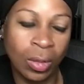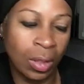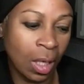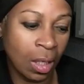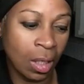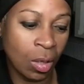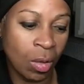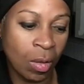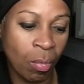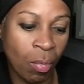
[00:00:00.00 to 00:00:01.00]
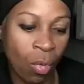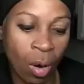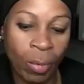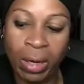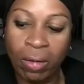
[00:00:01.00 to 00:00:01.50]
And the
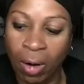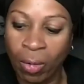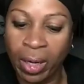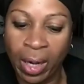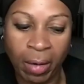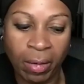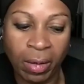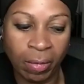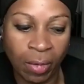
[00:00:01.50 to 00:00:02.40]
more we grow in narrative,